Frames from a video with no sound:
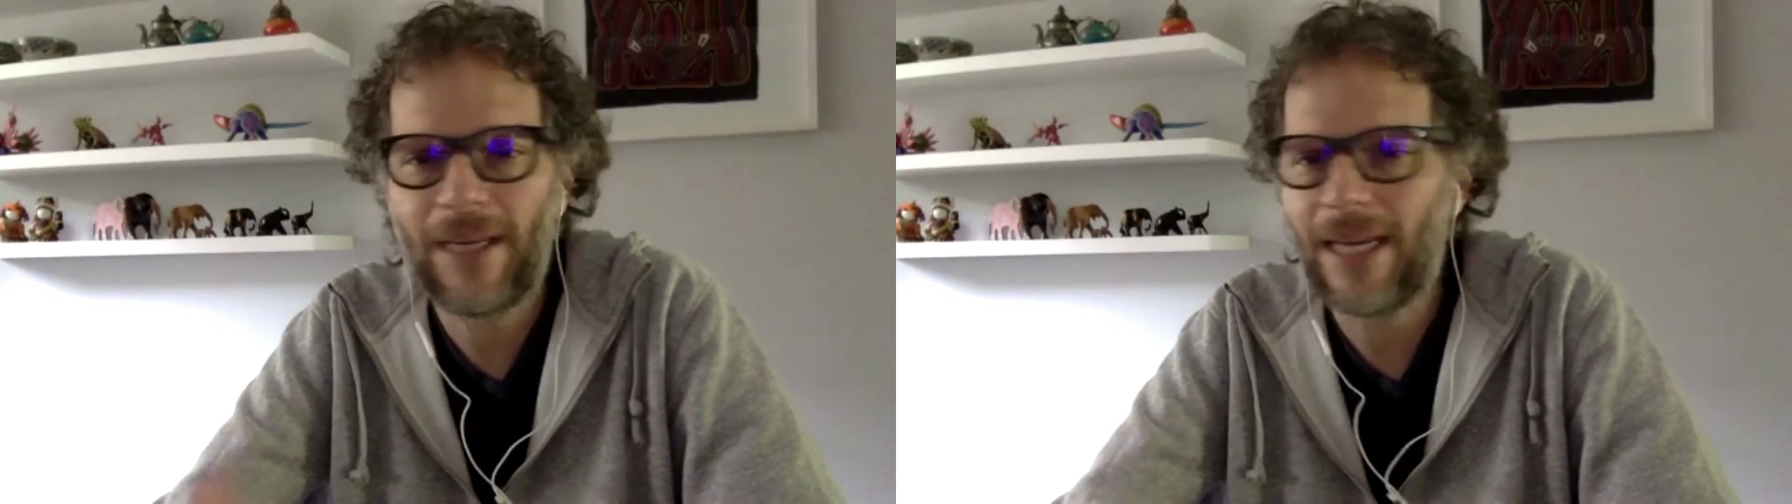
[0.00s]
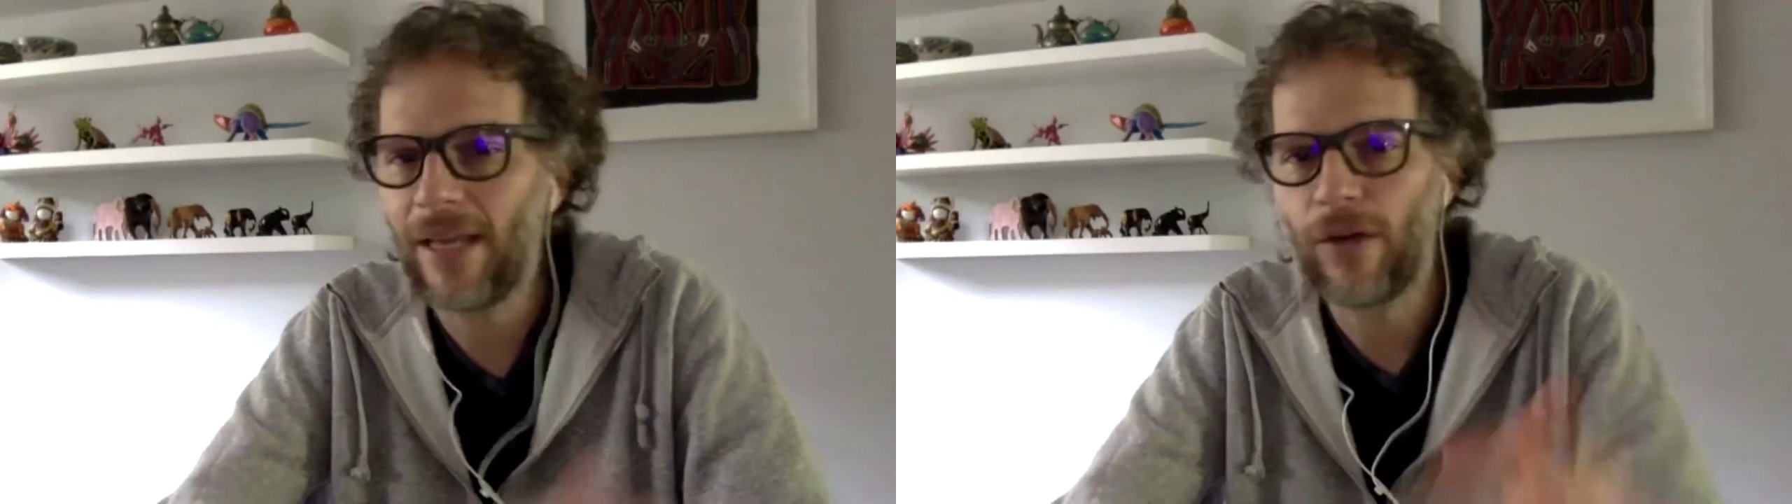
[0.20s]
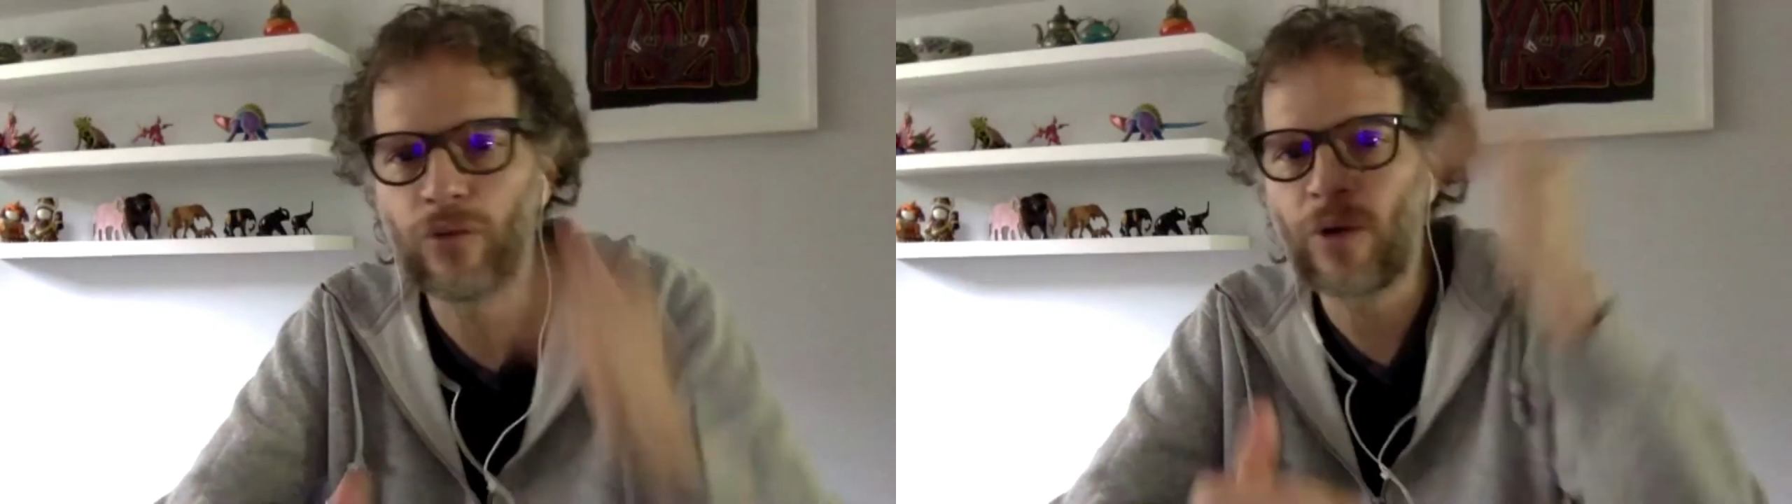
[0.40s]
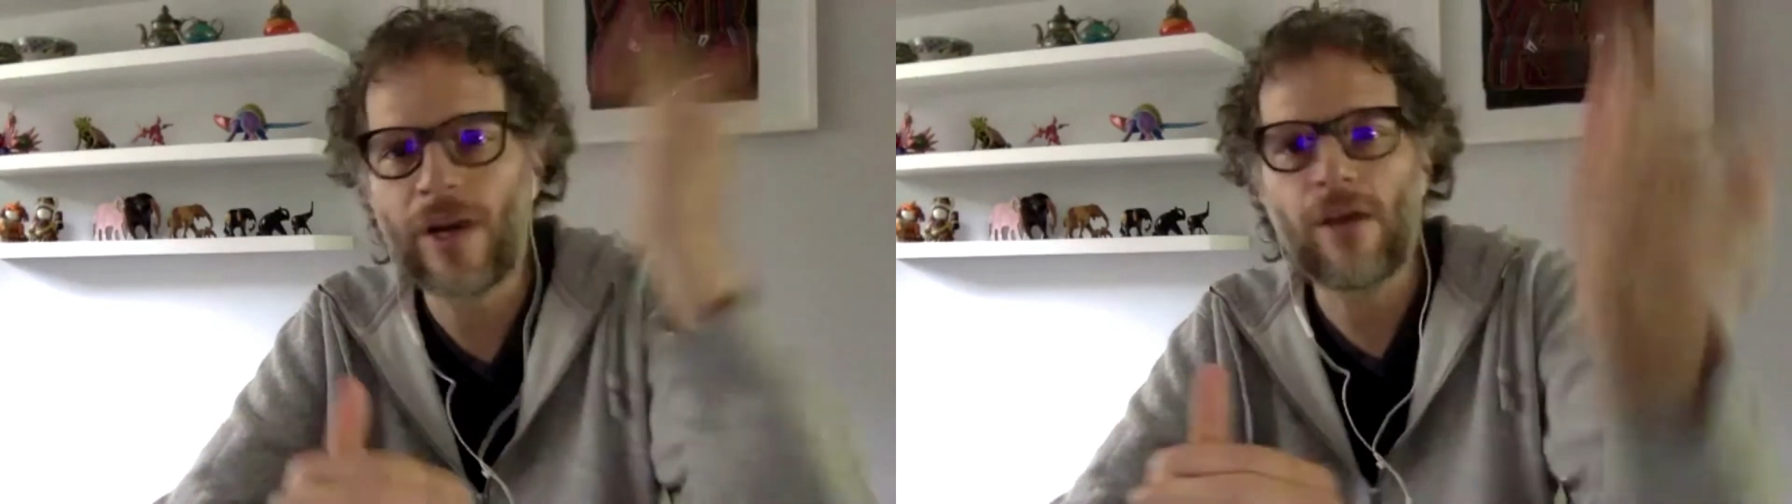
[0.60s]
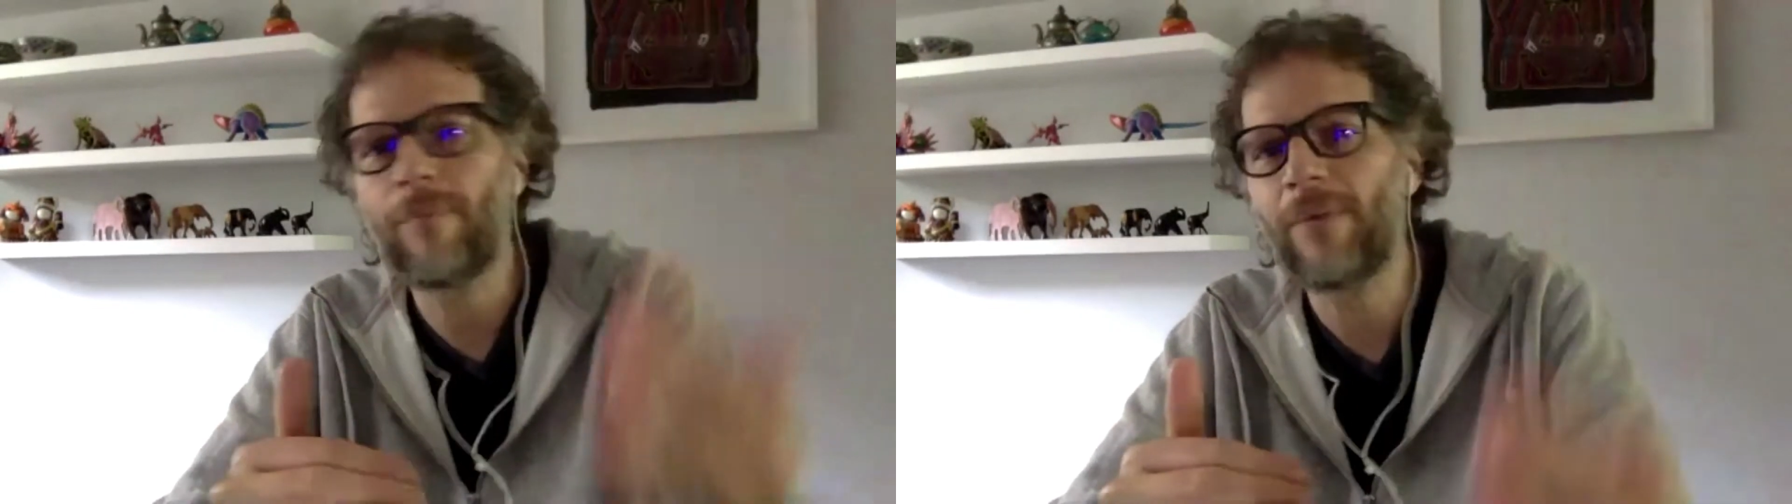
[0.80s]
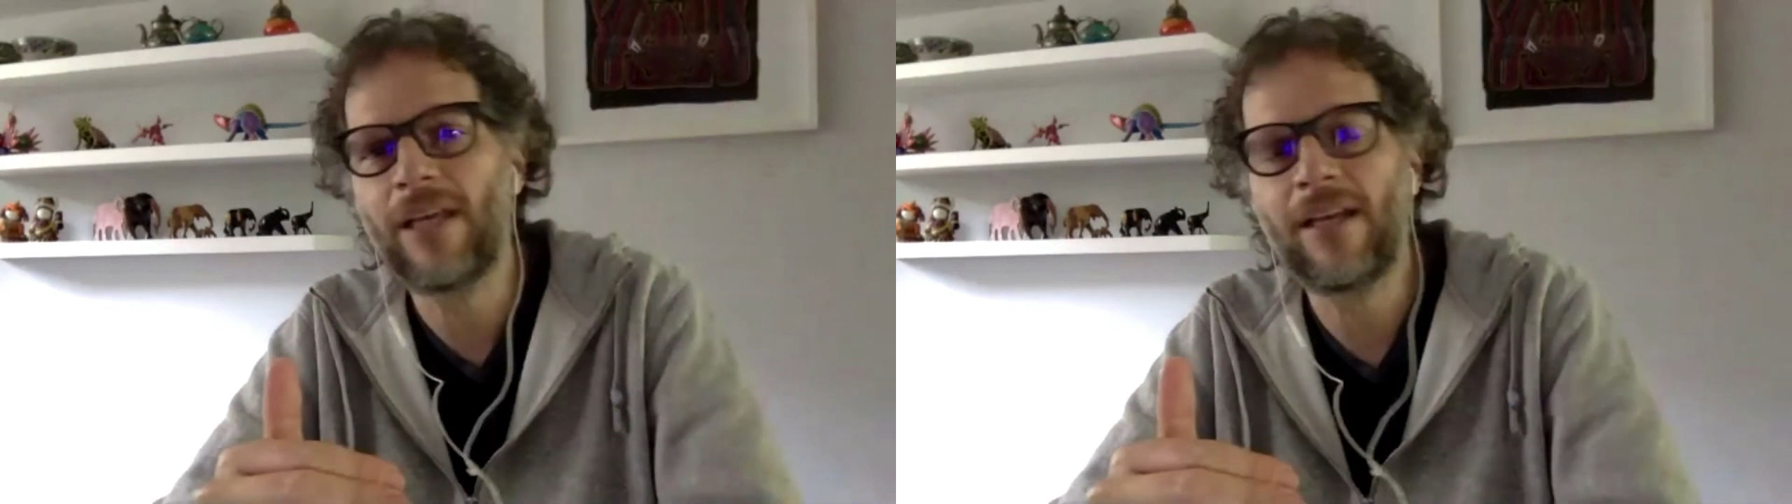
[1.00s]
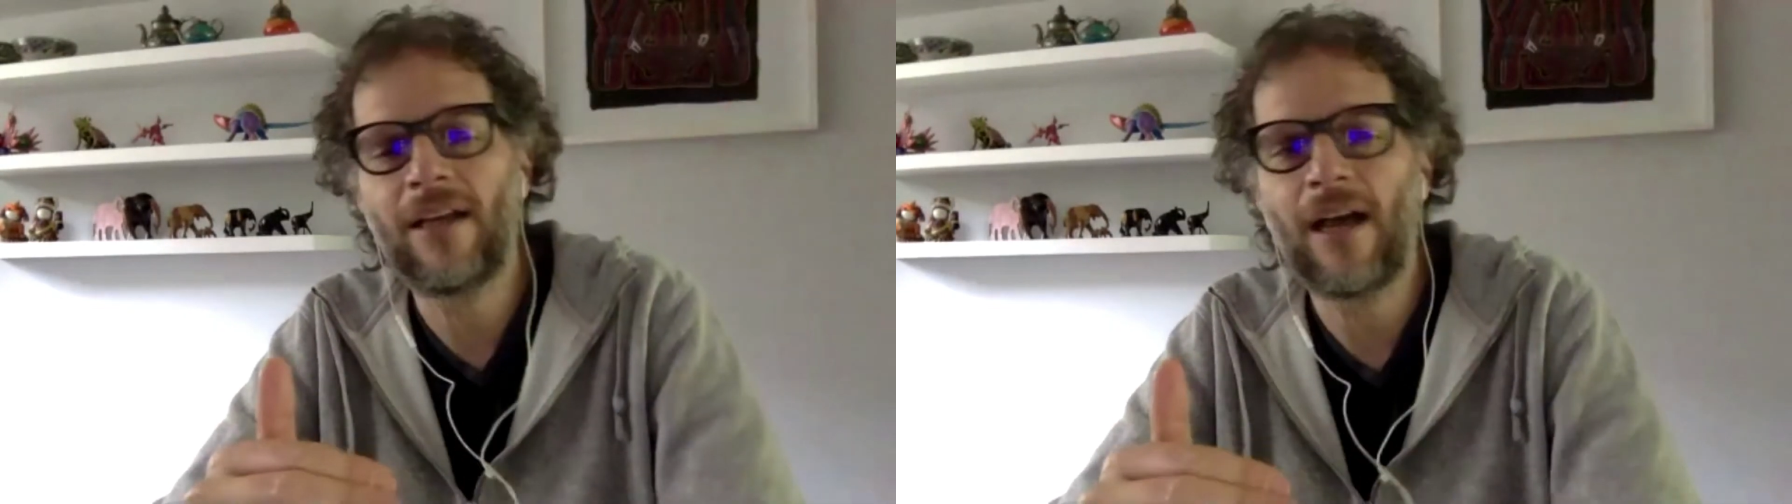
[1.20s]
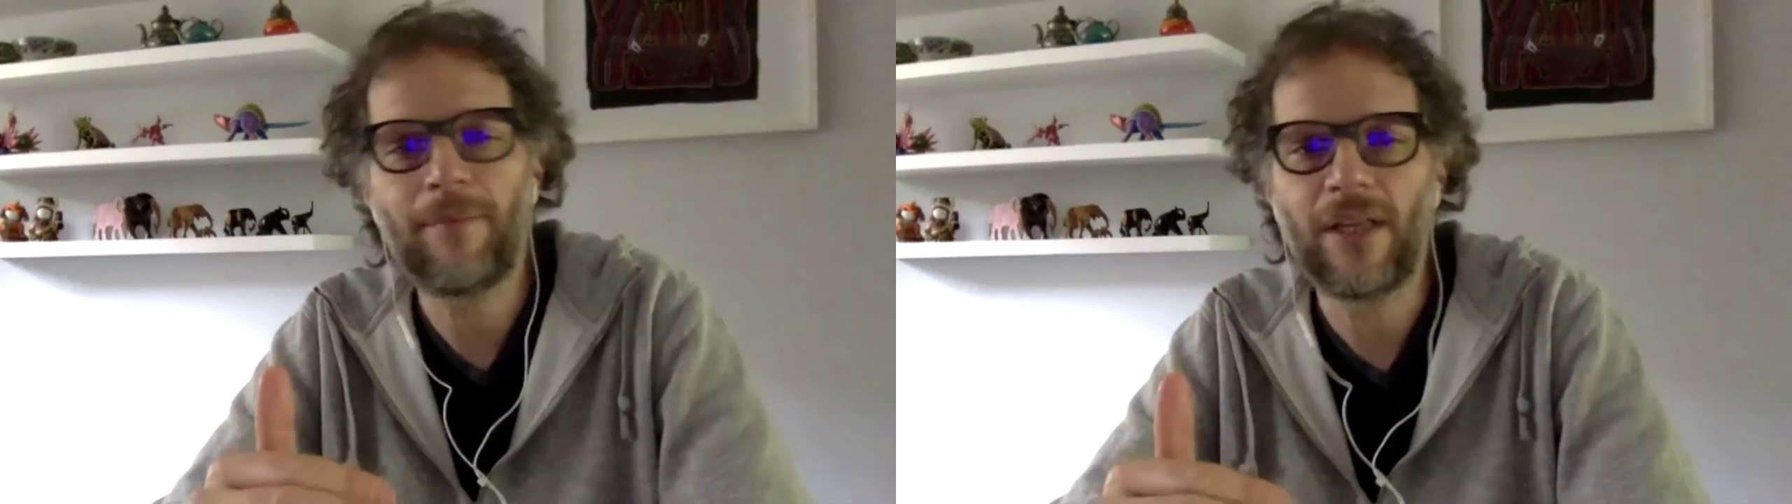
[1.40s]
and I already
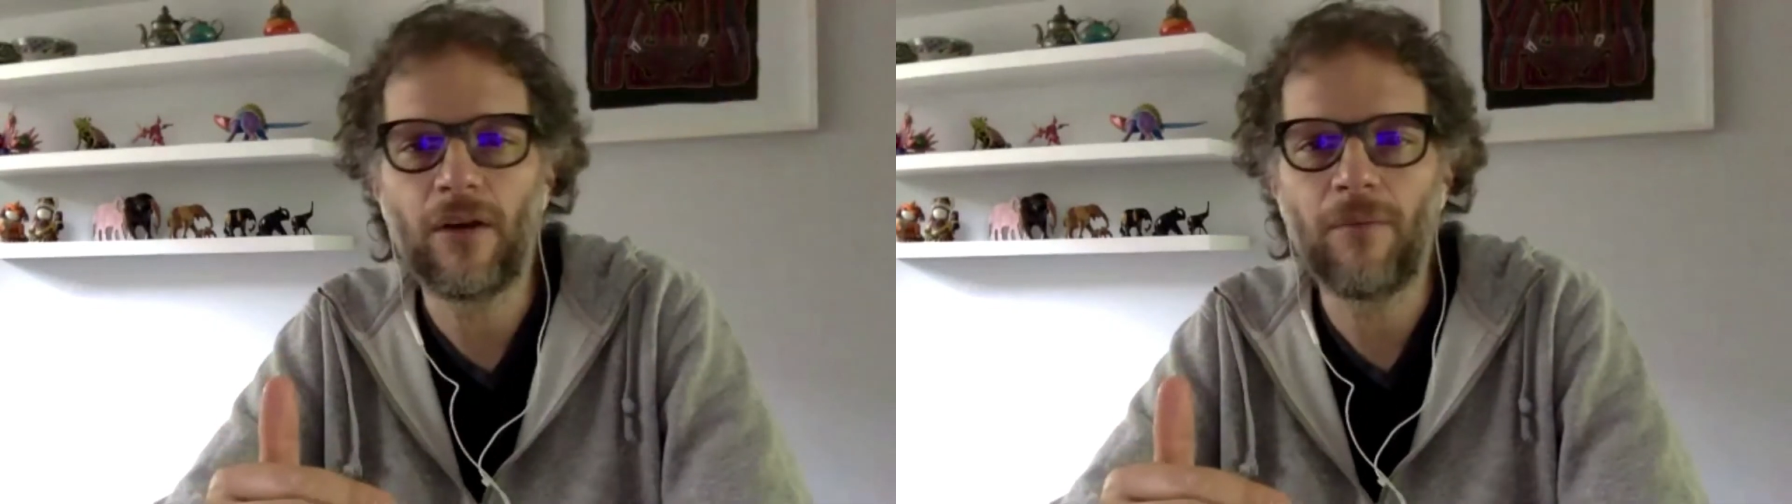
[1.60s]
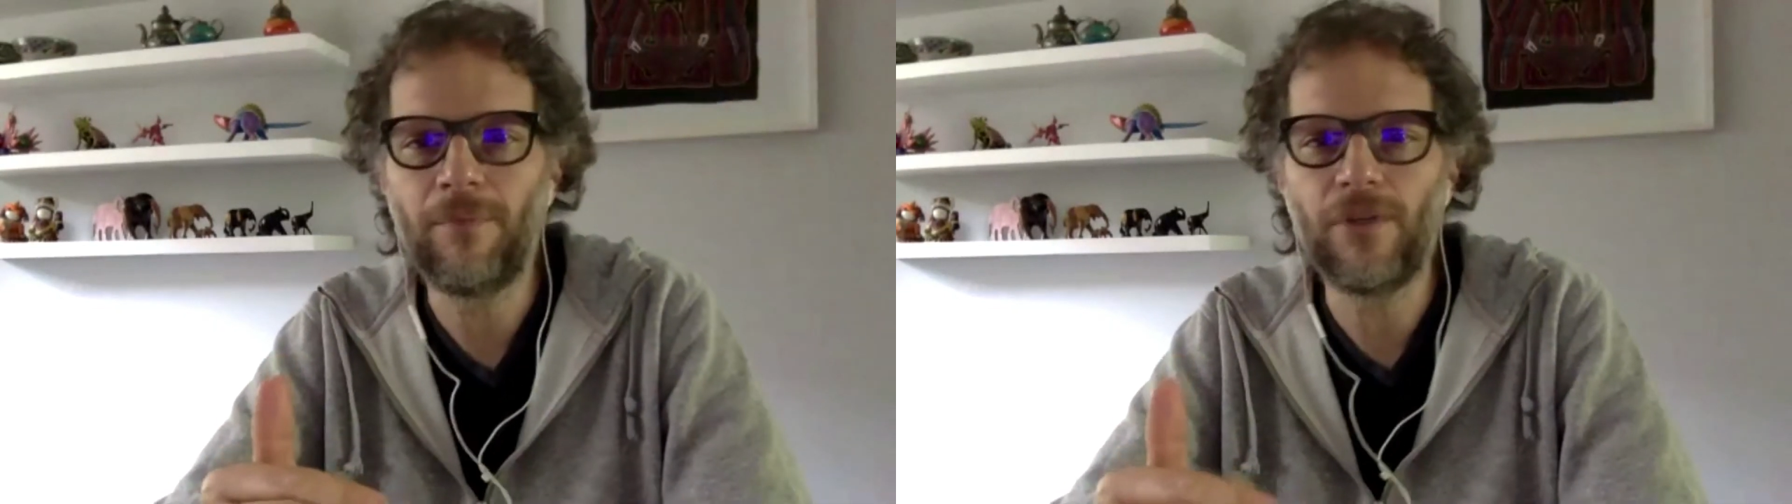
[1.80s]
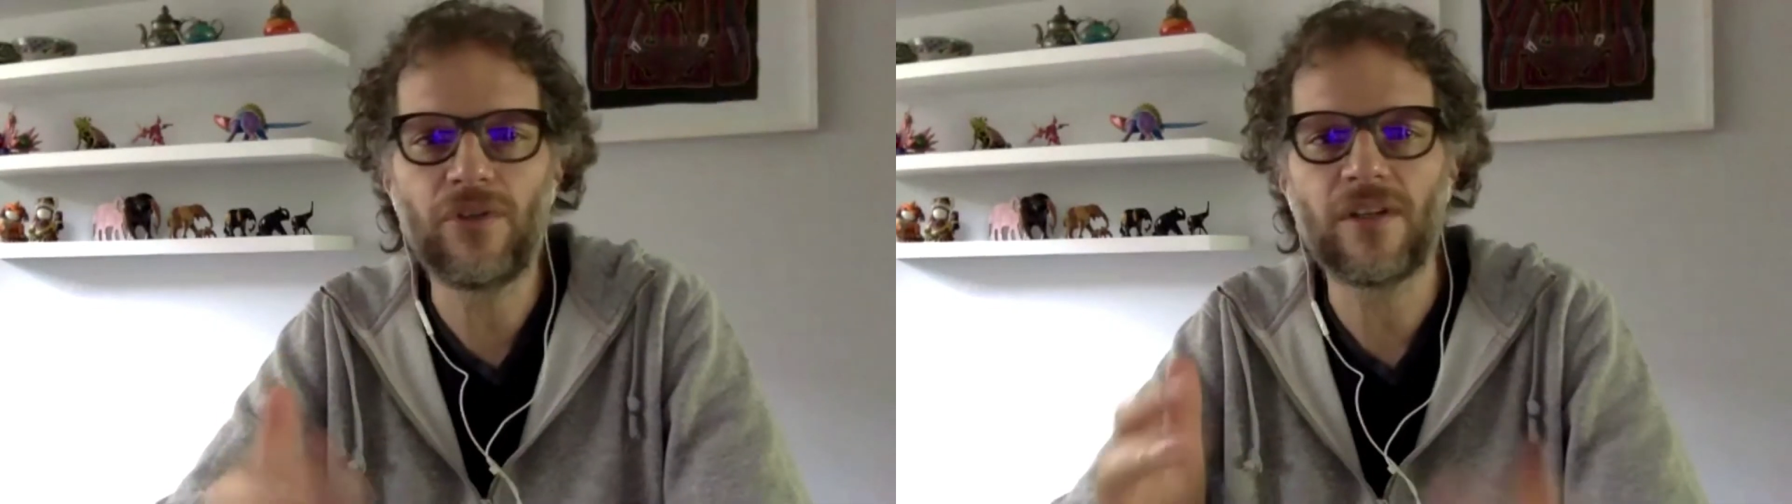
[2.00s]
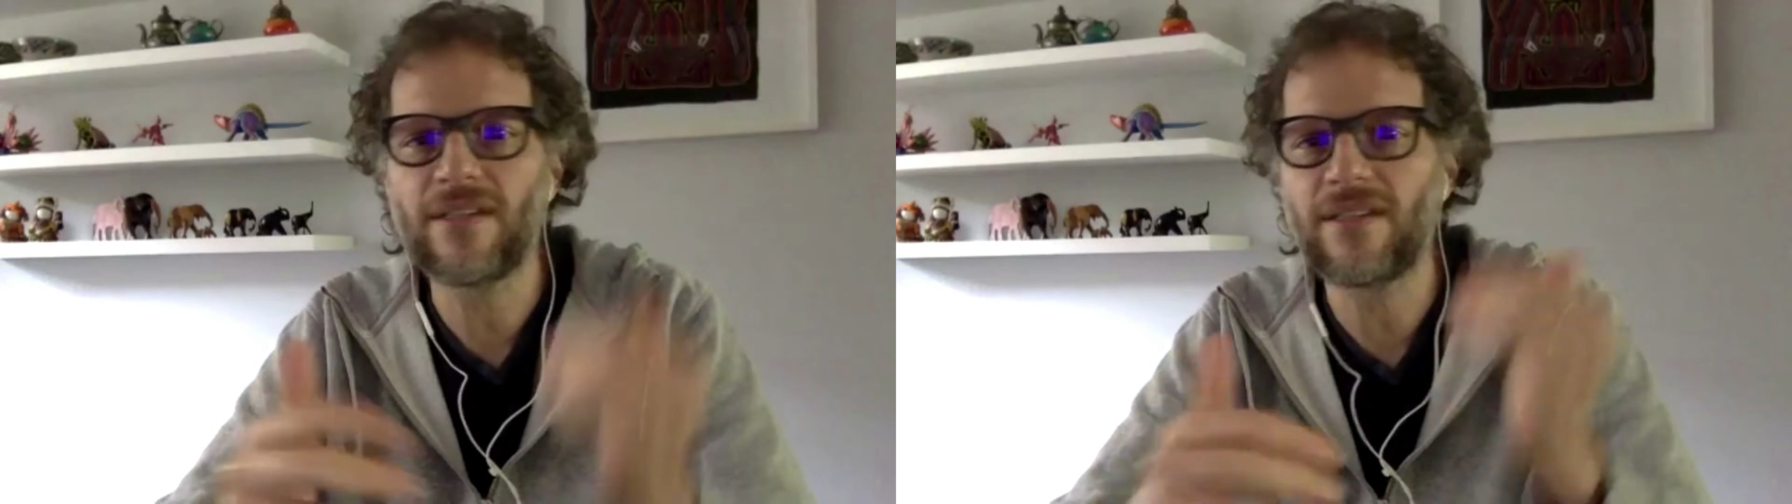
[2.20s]
opening up the computer,